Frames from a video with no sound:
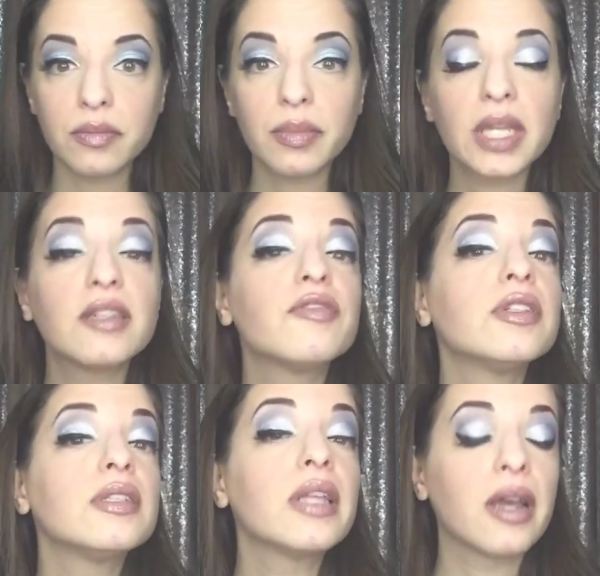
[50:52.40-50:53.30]
big
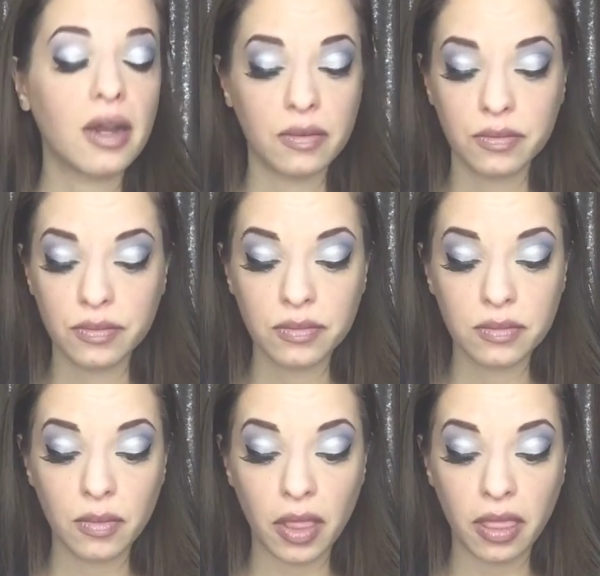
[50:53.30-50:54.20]
difference there
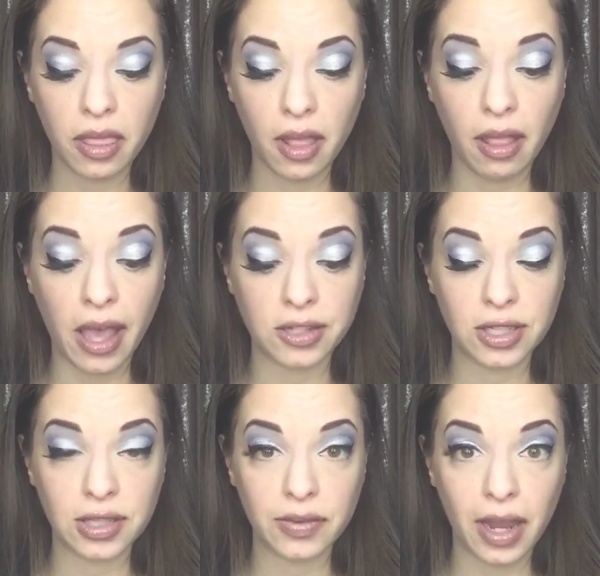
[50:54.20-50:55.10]
with the
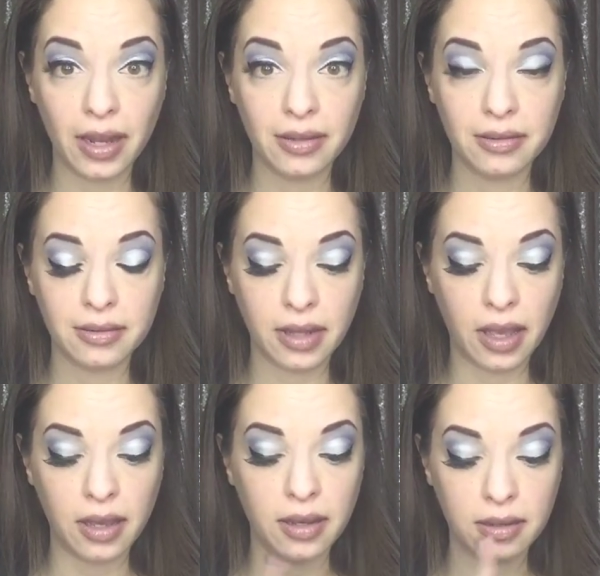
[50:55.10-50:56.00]
lashes, right?
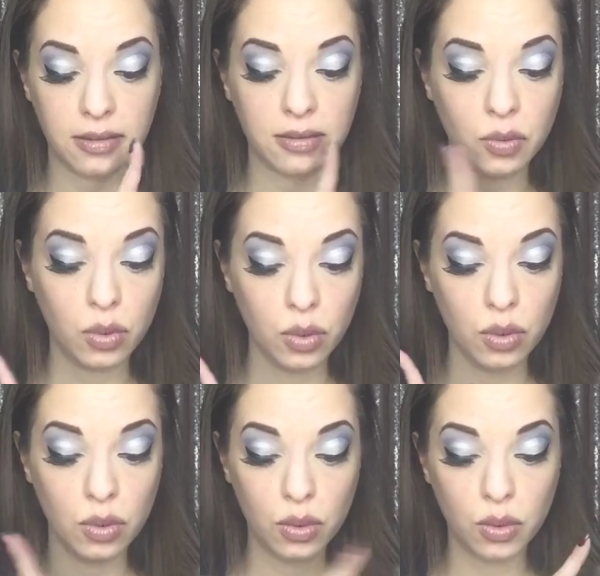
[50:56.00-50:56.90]
Like,
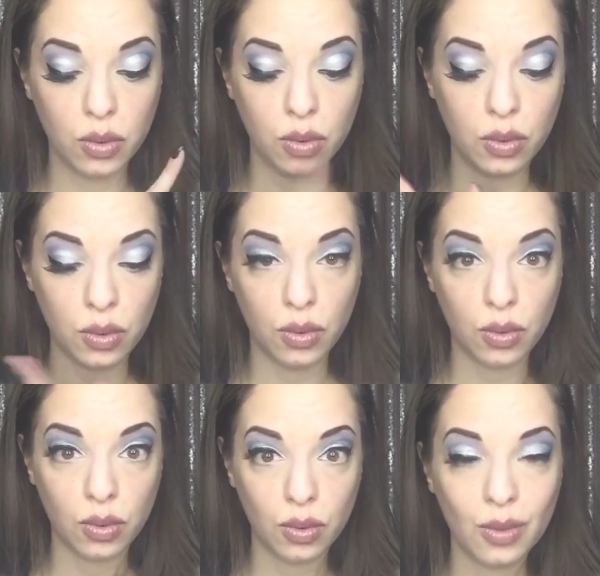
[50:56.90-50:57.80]
ooh, ooh, ooh,
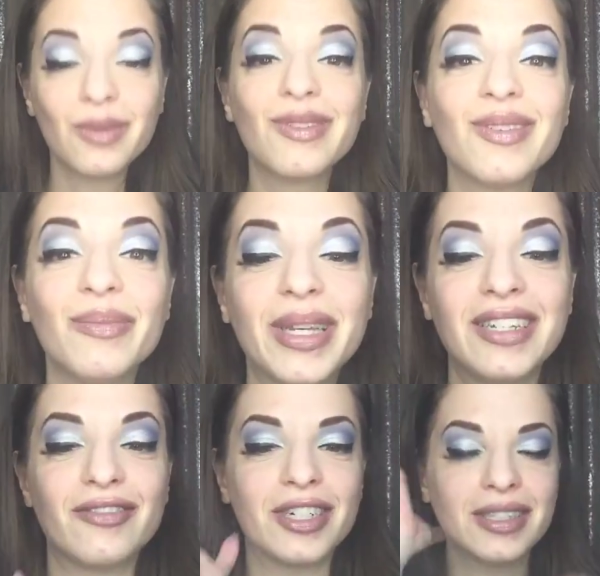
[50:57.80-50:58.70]
ooh. Big
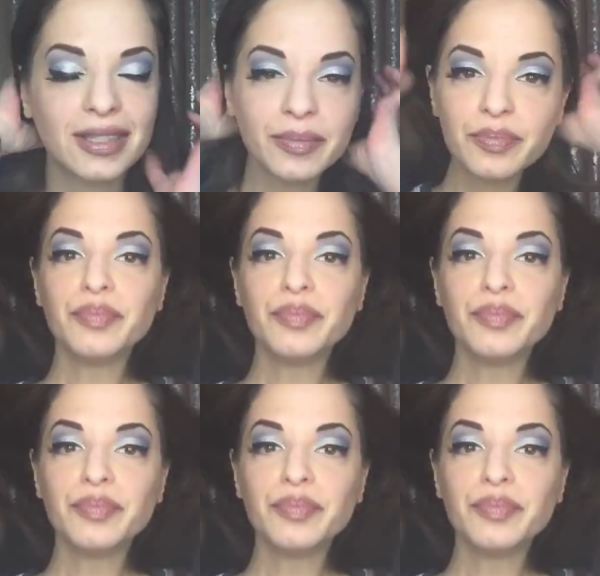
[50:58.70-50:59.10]
difference.